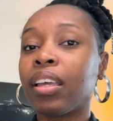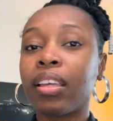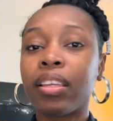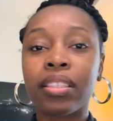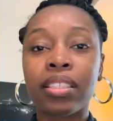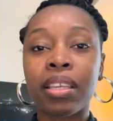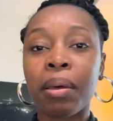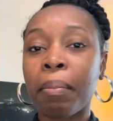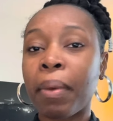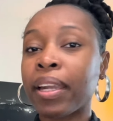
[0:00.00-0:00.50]

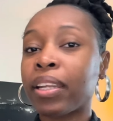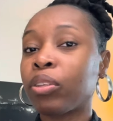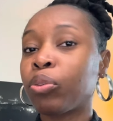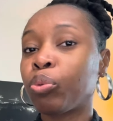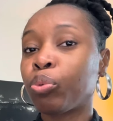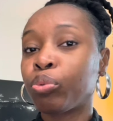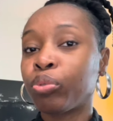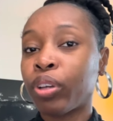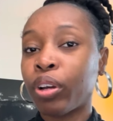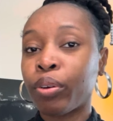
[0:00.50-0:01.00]
Somebody
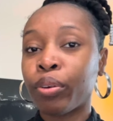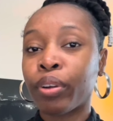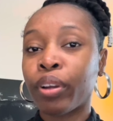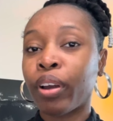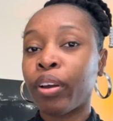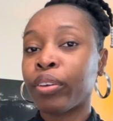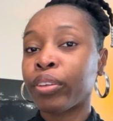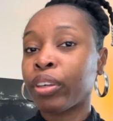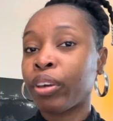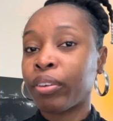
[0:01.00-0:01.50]
threw dirt
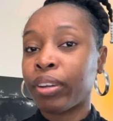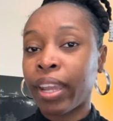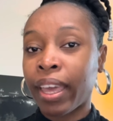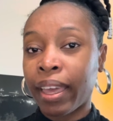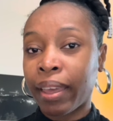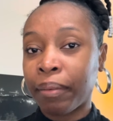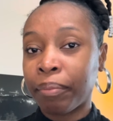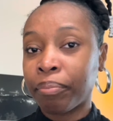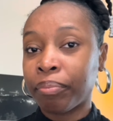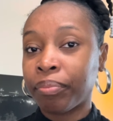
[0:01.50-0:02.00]
on your
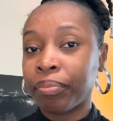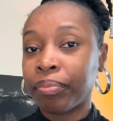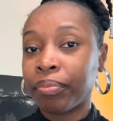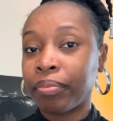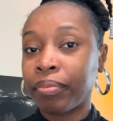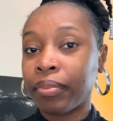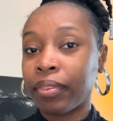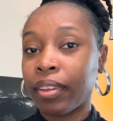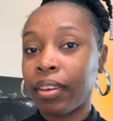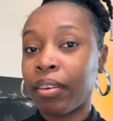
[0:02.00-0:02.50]
name,
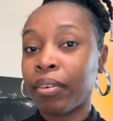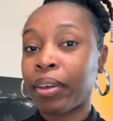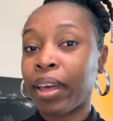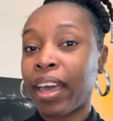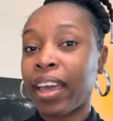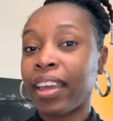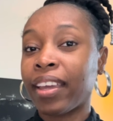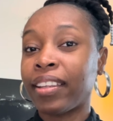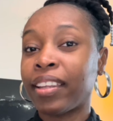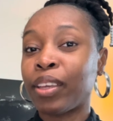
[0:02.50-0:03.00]

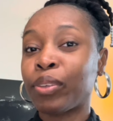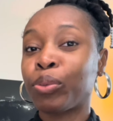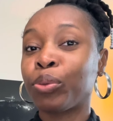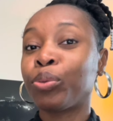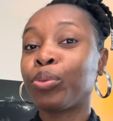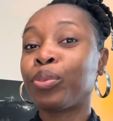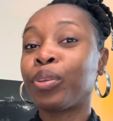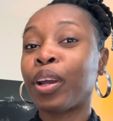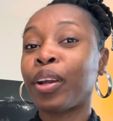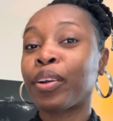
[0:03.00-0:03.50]
okay? They
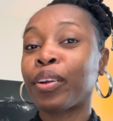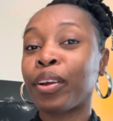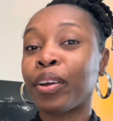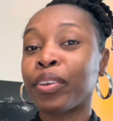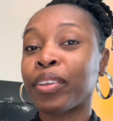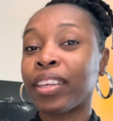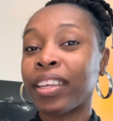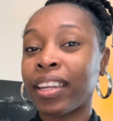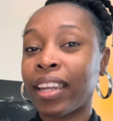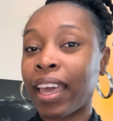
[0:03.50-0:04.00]
threw dirt
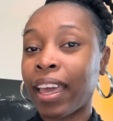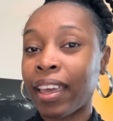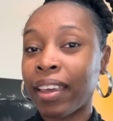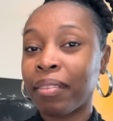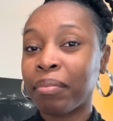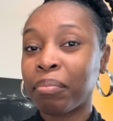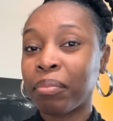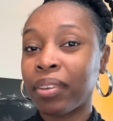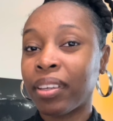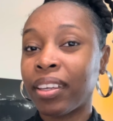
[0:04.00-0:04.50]
on your
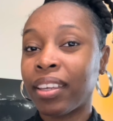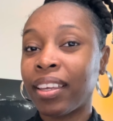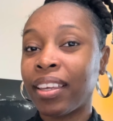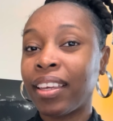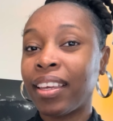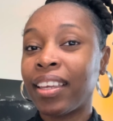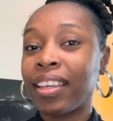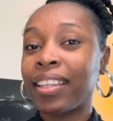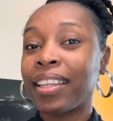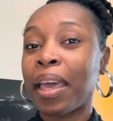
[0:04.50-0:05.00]
name.
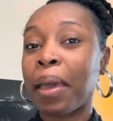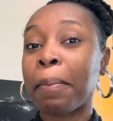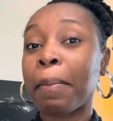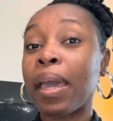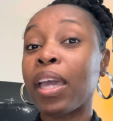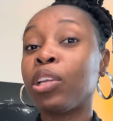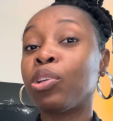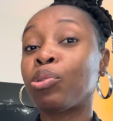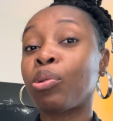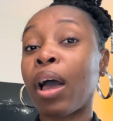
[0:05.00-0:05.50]
They
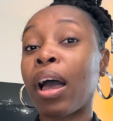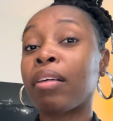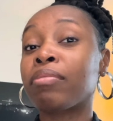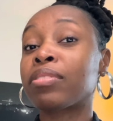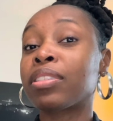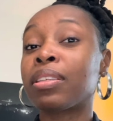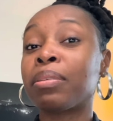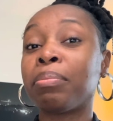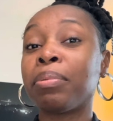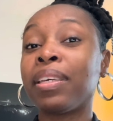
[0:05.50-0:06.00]
made you out
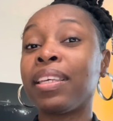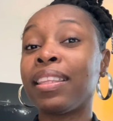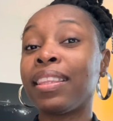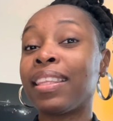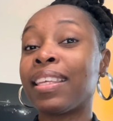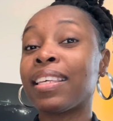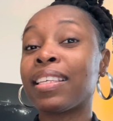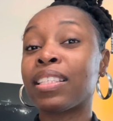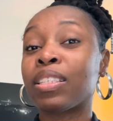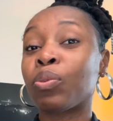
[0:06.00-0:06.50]
to be
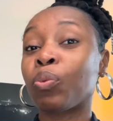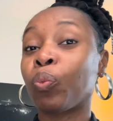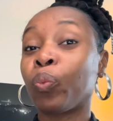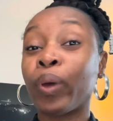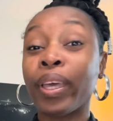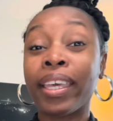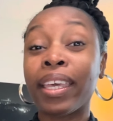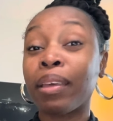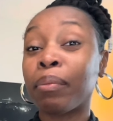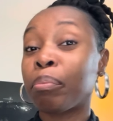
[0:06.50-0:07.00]
this
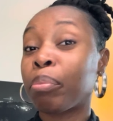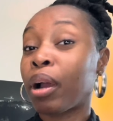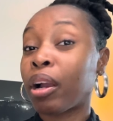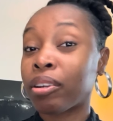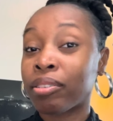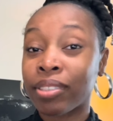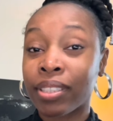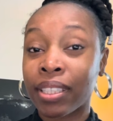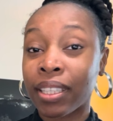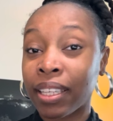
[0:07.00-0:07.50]
wicked
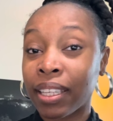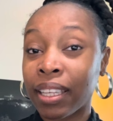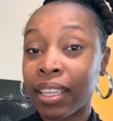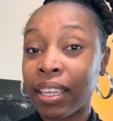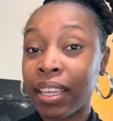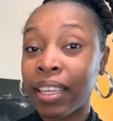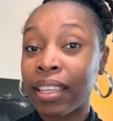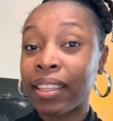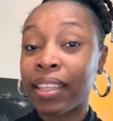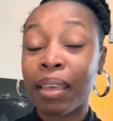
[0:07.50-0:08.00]
person.
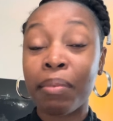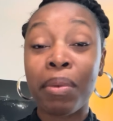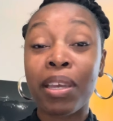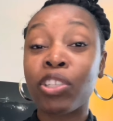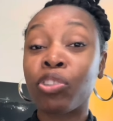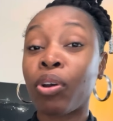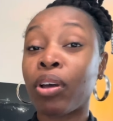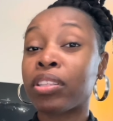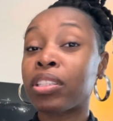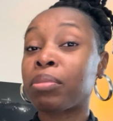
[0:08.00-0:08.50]
They made
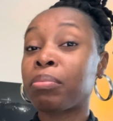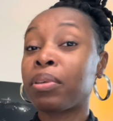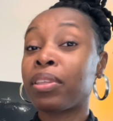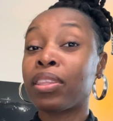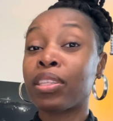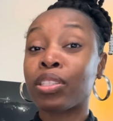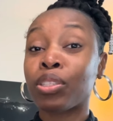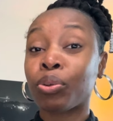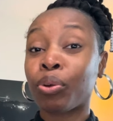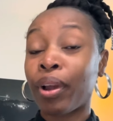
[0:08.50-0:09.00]
you out to be
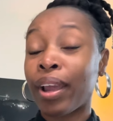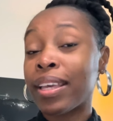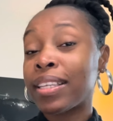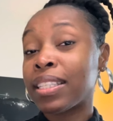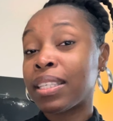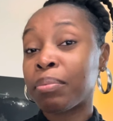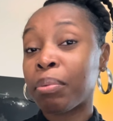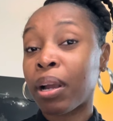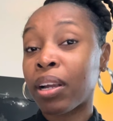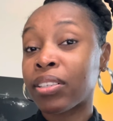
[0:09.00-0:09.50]
this
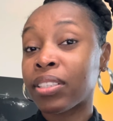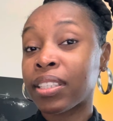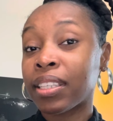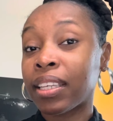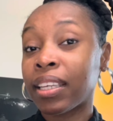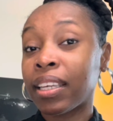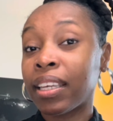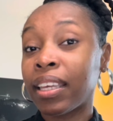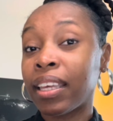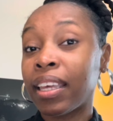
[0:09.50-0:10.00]
crazy person.
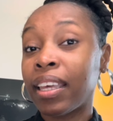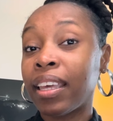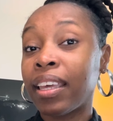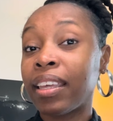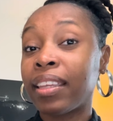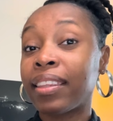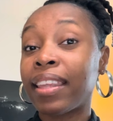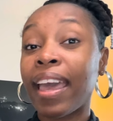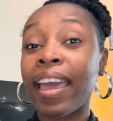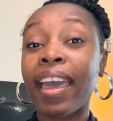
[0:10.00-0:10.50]

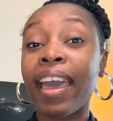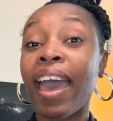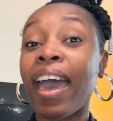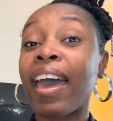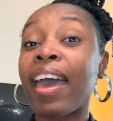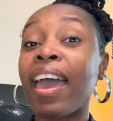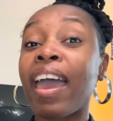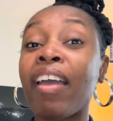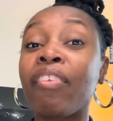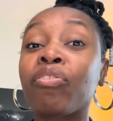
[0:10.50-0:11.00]
They
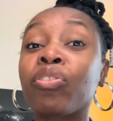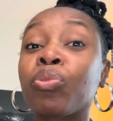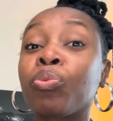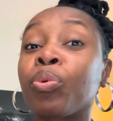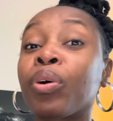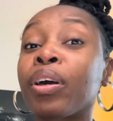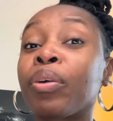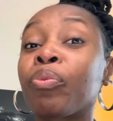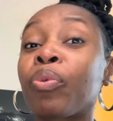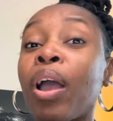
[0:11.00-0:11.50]
had
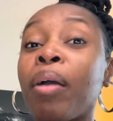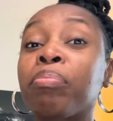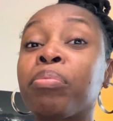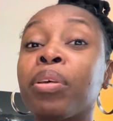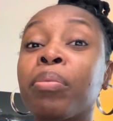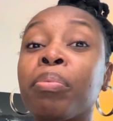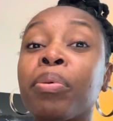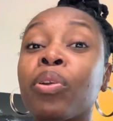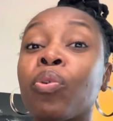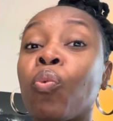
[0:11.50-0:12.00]
everyone wrapped
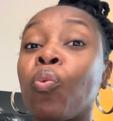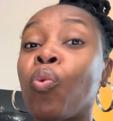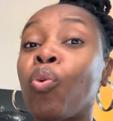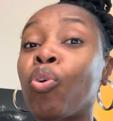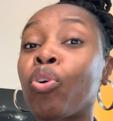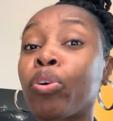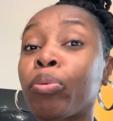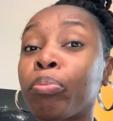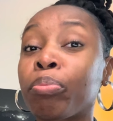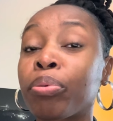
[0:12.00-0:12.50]
up in a
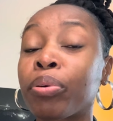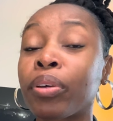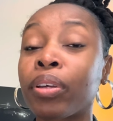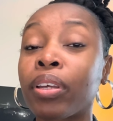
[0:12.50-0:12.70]
warp.